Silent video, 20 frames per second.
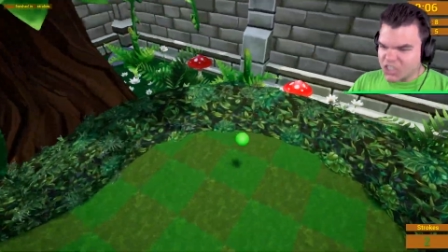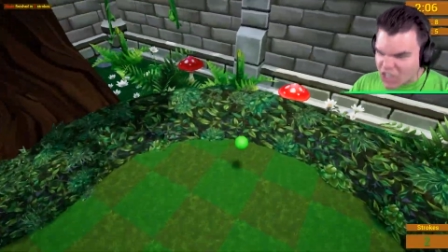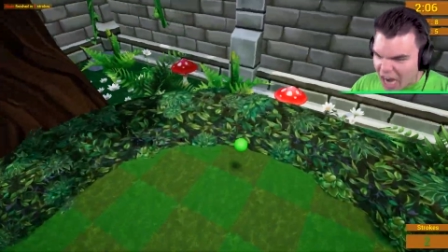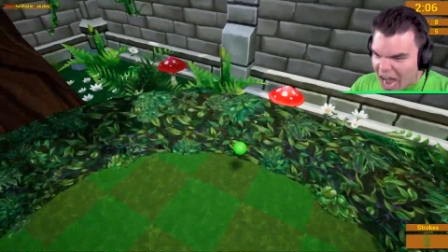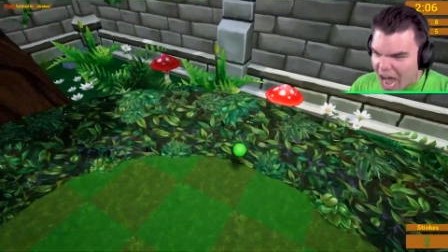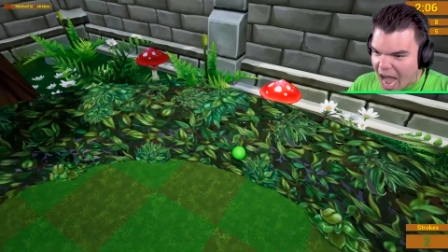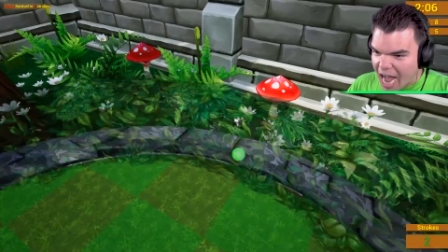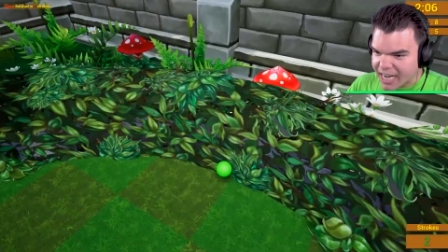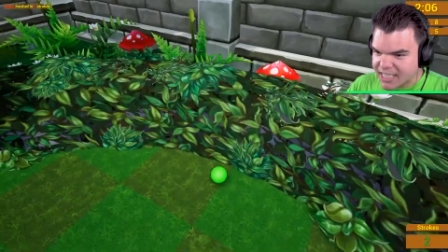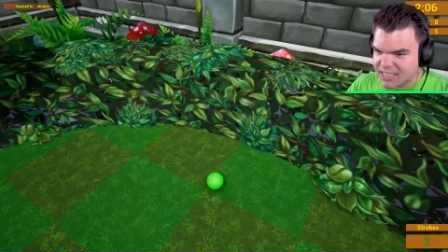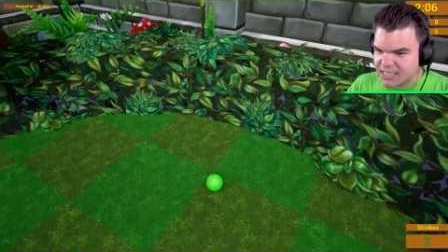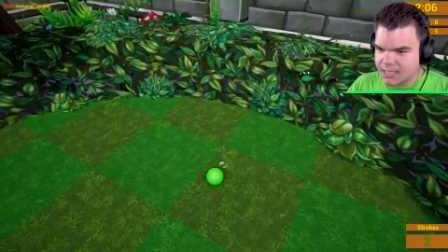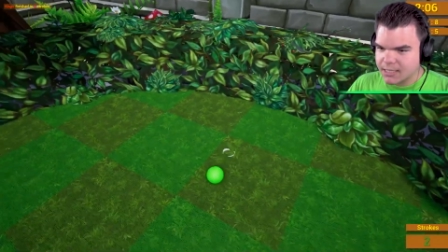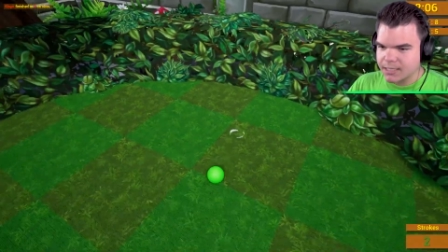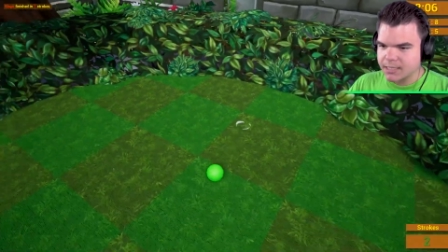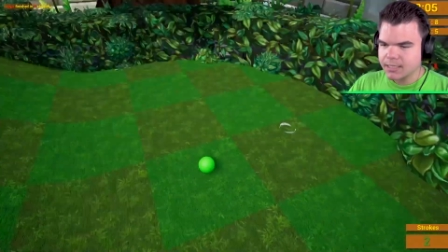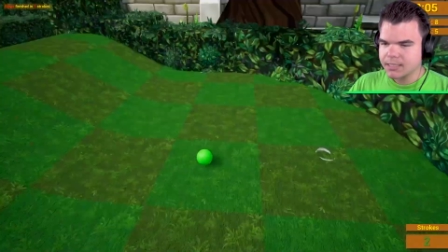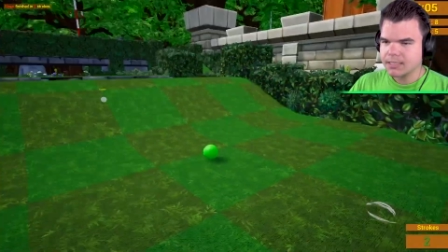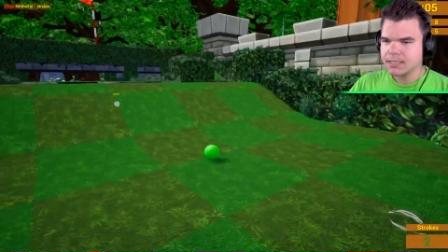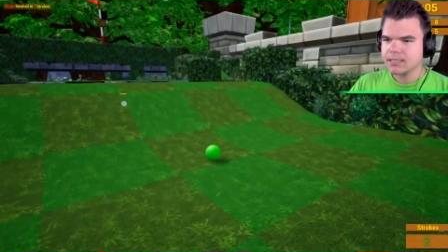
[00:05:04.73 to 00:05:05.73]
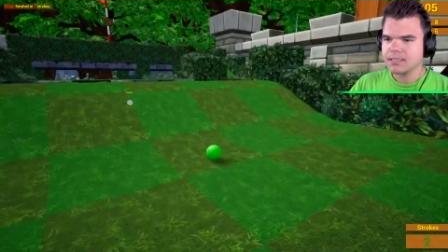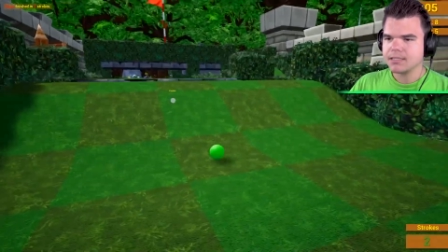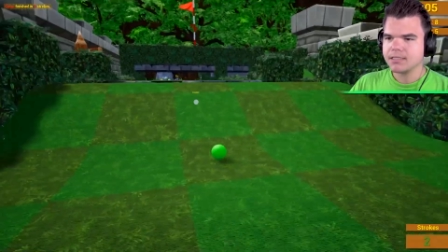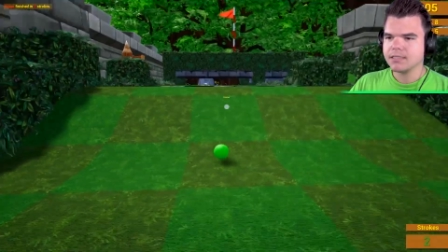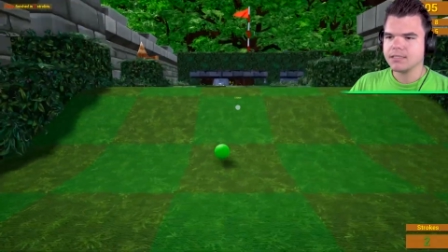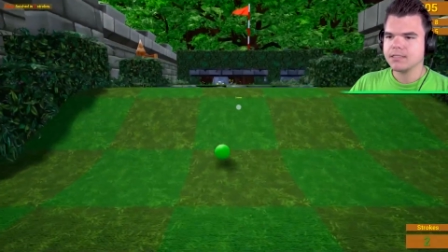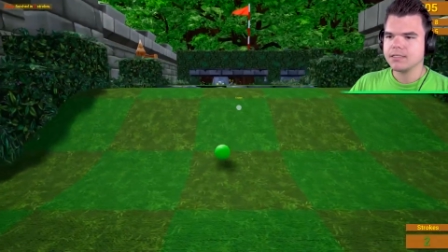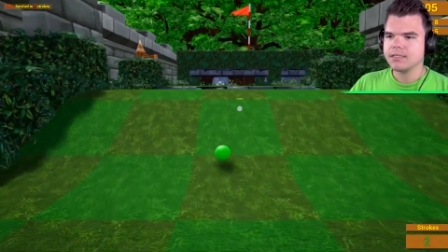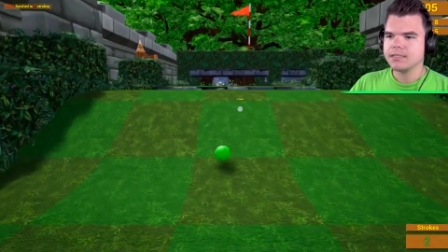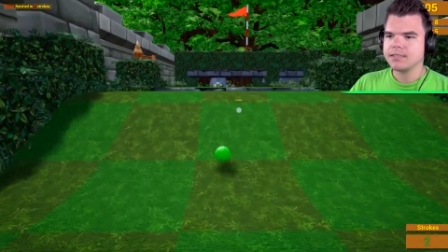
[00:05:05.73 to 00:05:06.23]
Josh!
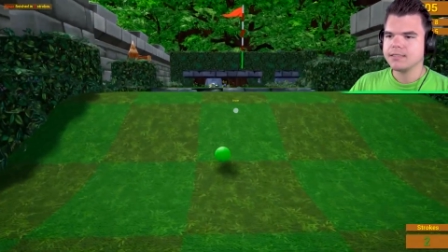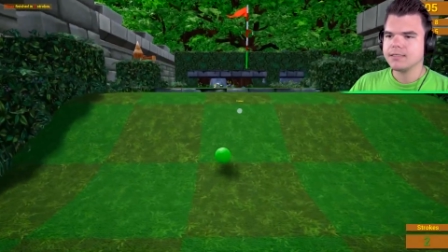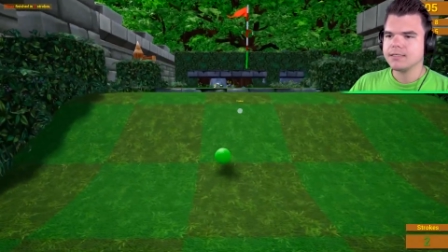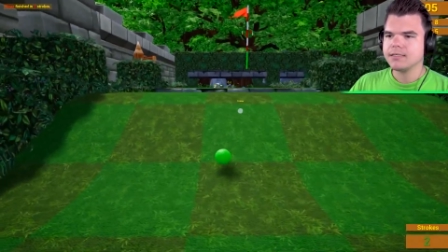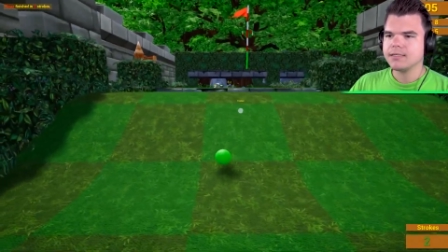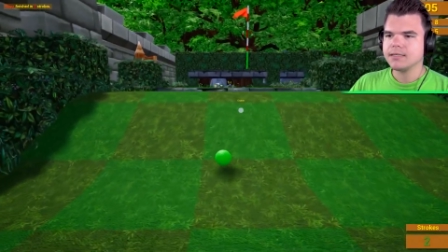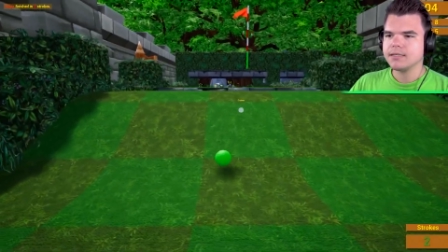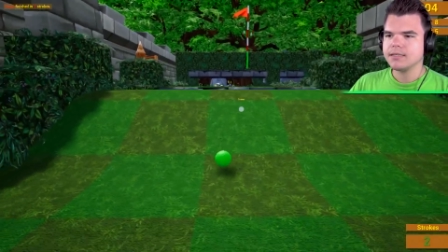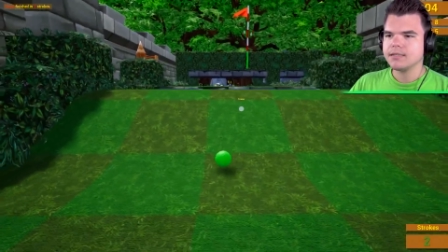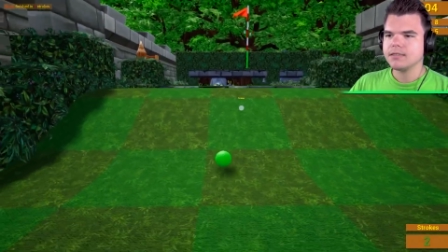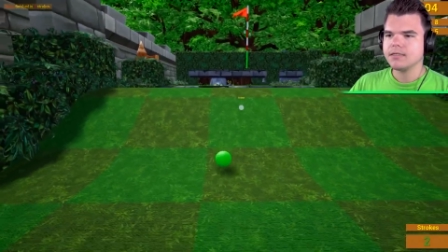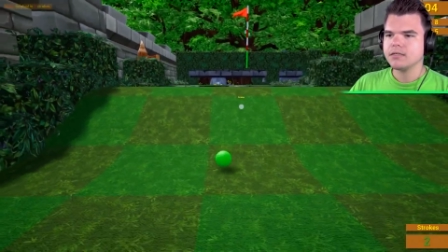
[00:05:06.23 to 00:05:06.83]
I Where am oh,